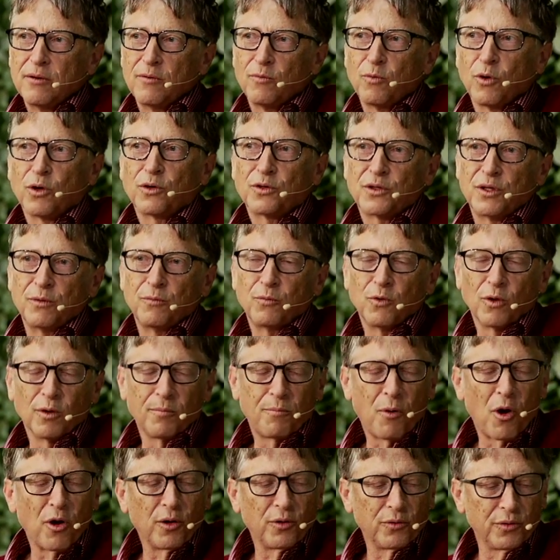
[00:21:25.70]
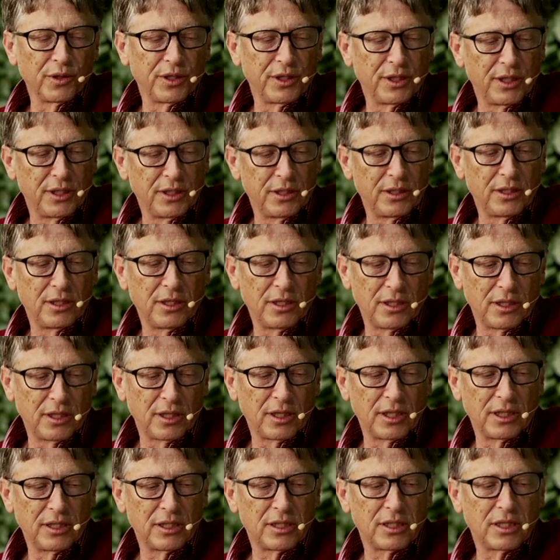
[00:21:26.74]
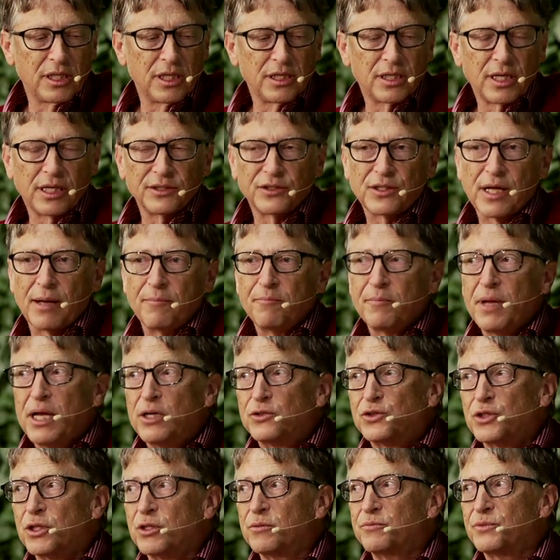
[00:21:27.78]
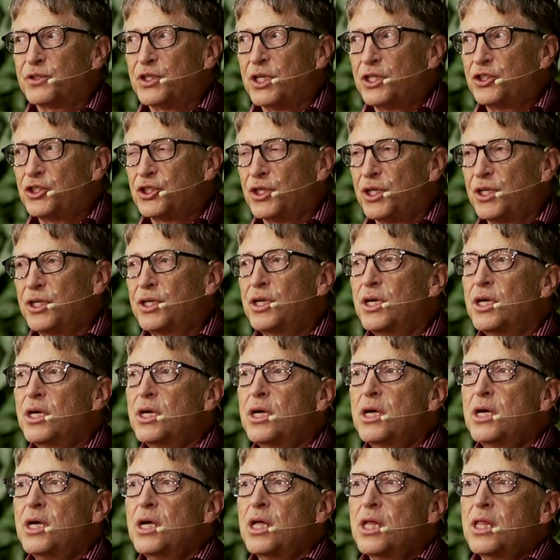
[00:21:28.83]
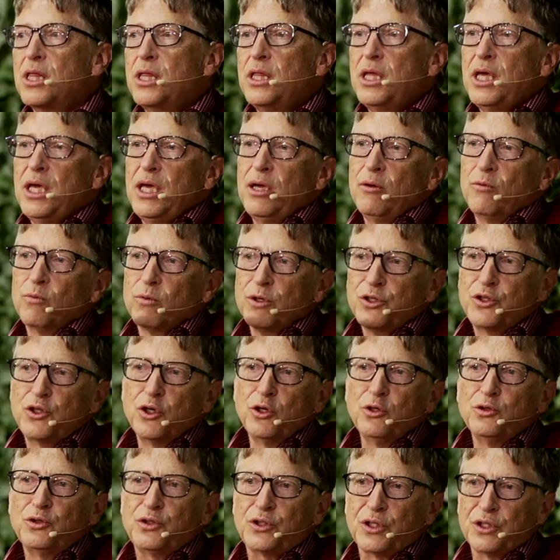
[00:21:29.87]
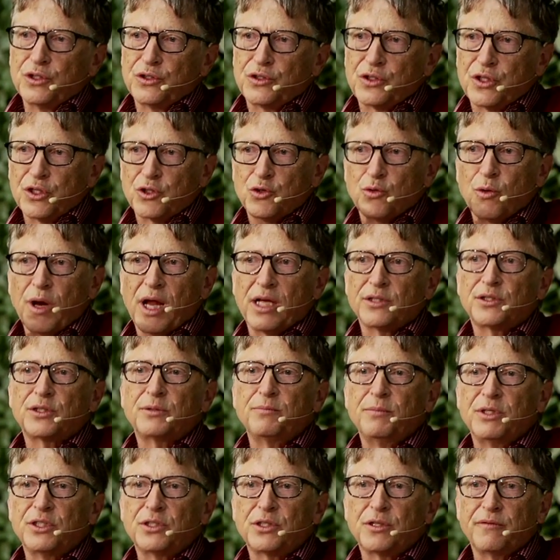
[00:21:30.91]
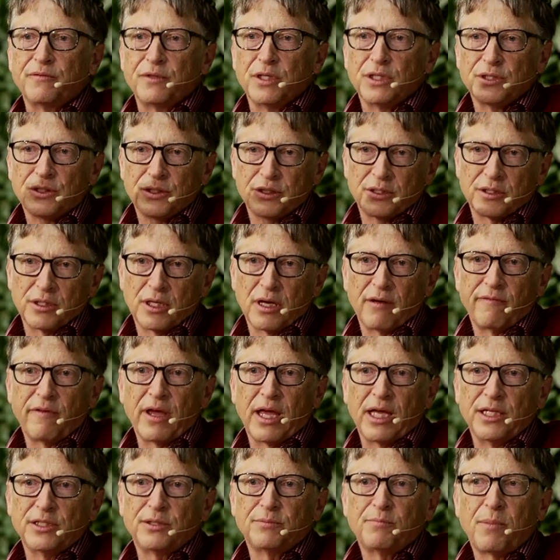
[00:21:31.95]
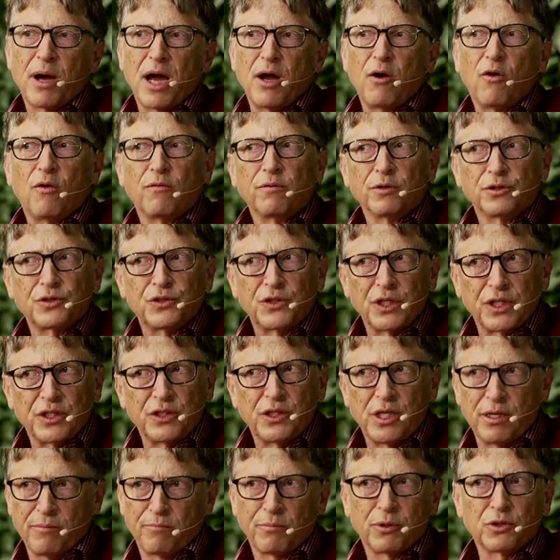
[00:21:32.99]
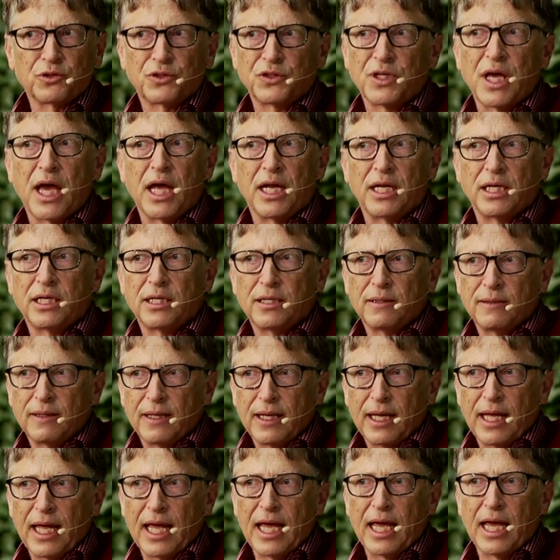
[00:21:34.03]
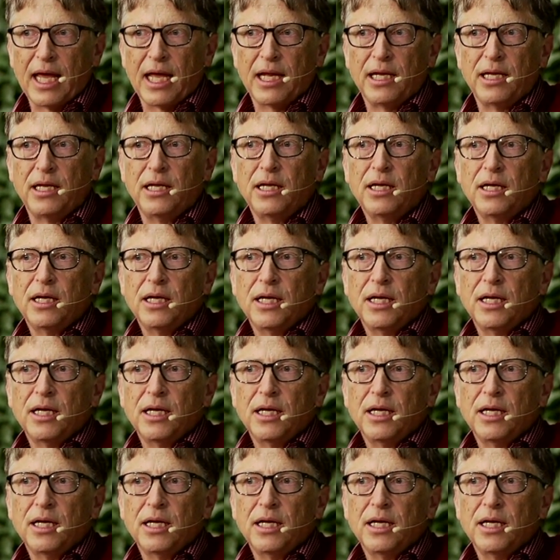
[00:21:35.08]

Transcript: work that we're a partner in that does that. Male circumcision reduces the transmissiveness of AIDS by over 60%. And